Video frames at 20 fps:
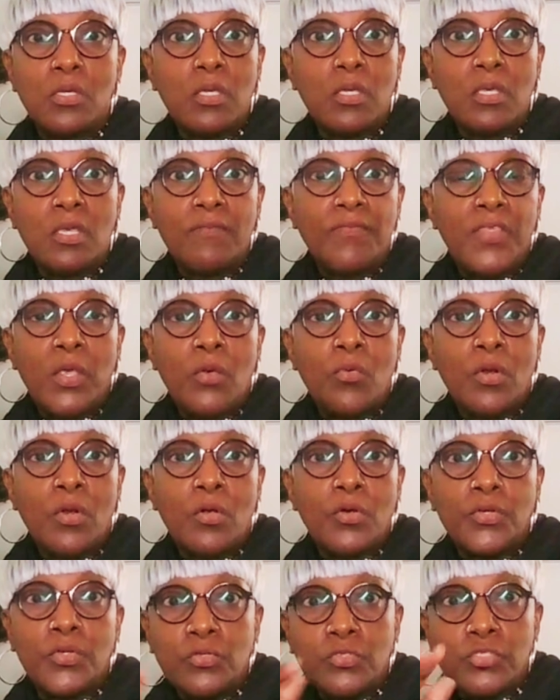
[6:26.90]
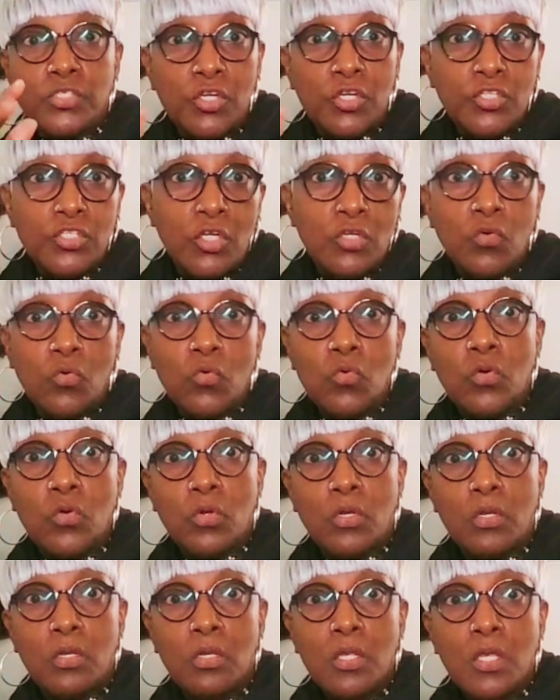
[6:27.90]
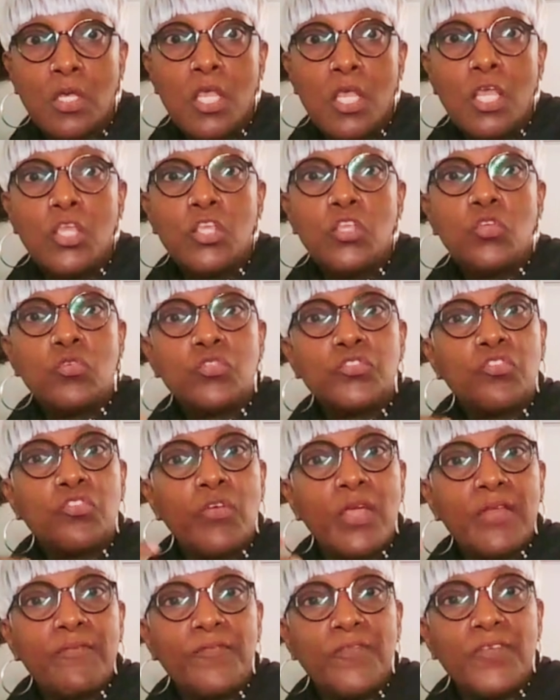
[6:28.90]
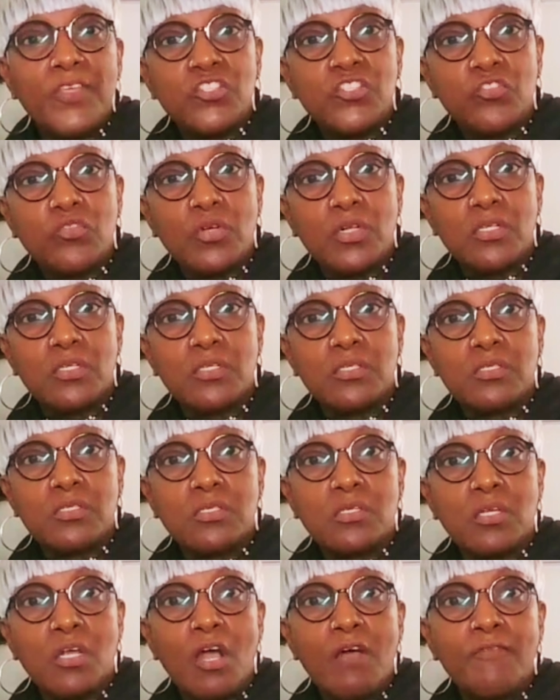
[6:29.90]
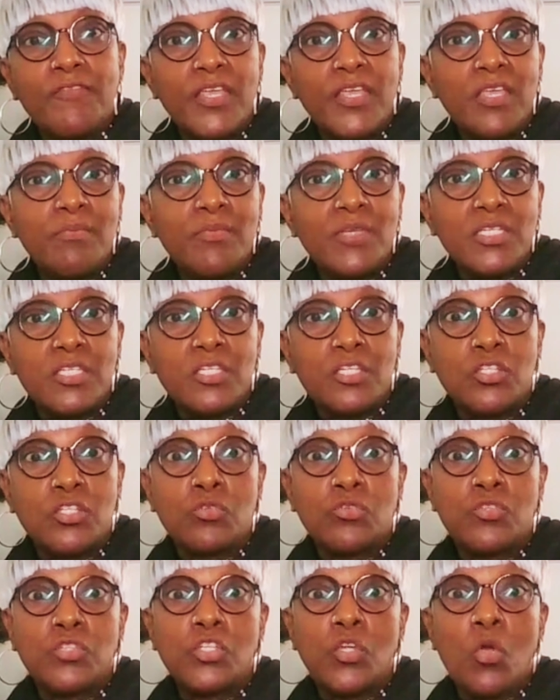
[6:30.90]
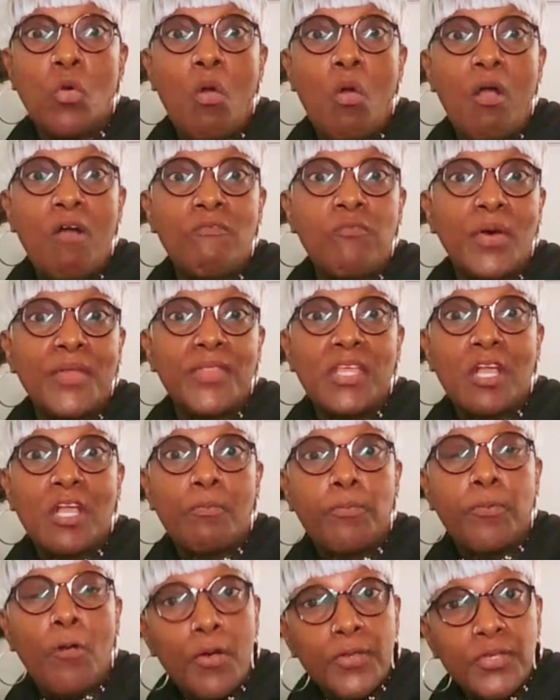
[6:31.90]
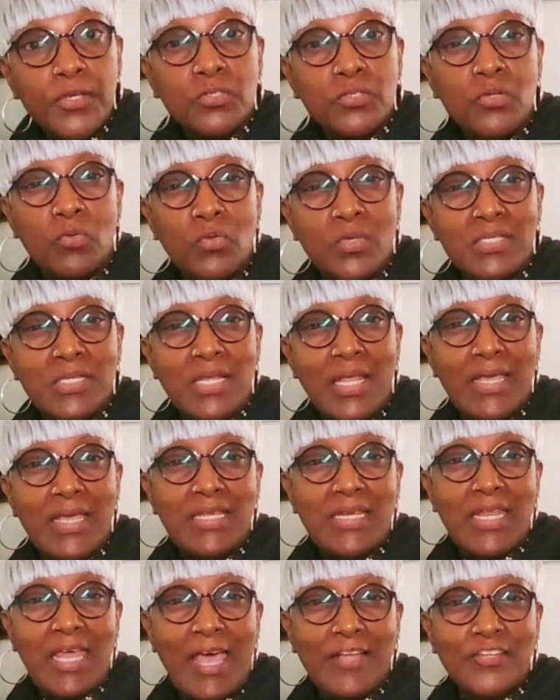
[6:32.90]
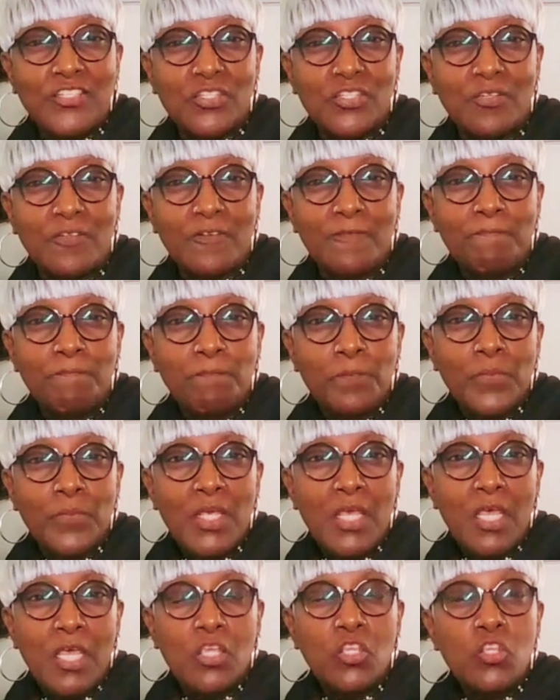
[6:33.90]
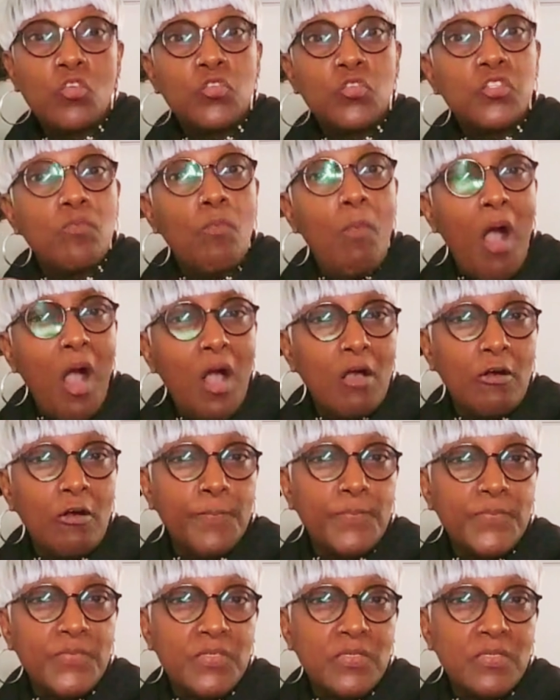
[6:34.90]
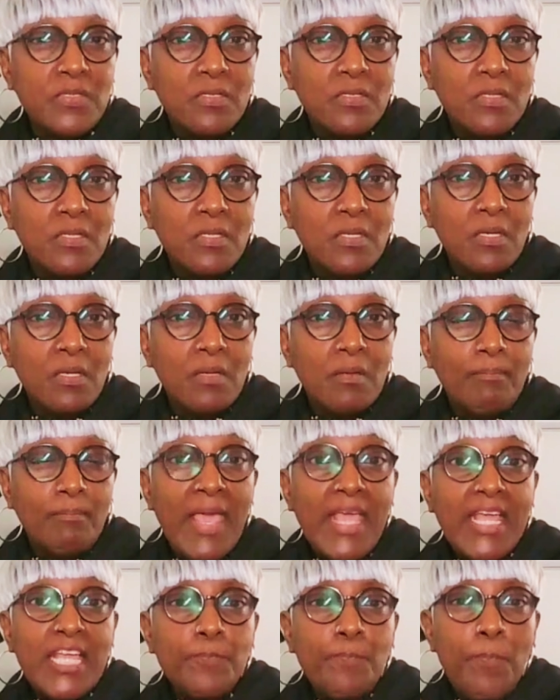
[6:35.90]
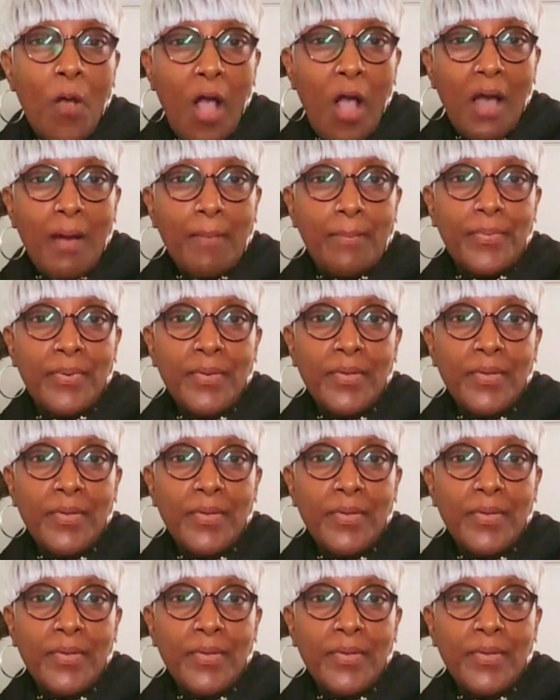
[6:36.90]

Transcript: if they were going to search on Google? Use great visuals. Cover images should show off what the product looks like in action. Use mock-ups. Make it pop.